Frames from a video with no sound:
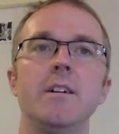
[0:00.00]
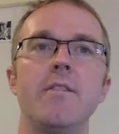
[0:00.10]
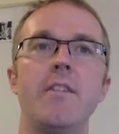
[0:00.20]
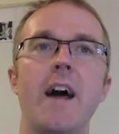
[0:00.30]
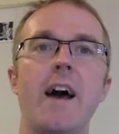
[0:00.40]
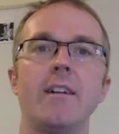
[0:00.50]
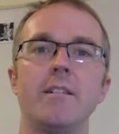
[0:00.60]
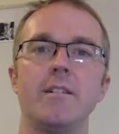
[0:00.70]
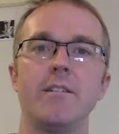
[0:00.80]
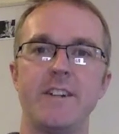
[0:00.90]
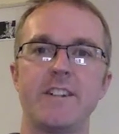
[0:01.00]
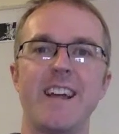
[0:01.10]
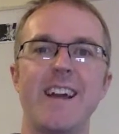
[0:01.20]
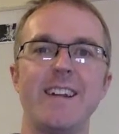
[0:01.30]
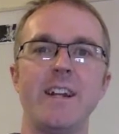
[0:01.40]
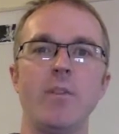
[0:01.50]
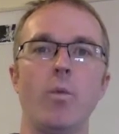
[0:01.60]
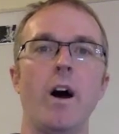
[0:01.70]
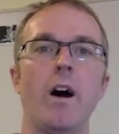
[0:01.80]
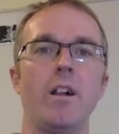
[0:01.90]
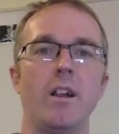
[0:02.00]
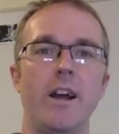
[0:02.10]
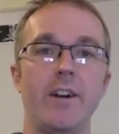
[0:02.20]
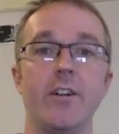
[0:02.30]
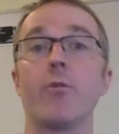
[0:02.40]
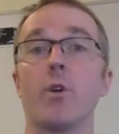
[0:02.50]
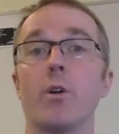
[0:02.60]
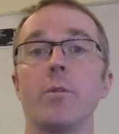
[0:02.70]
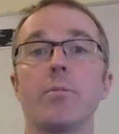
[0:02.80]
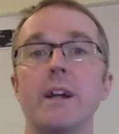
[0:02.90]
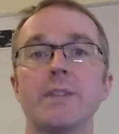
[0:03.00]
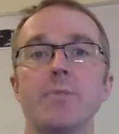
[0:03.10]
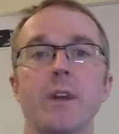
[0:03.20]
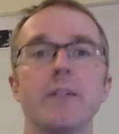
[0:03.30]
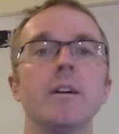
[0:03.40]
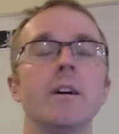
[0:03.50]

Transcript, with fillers: that fits that need well at an affordable price point.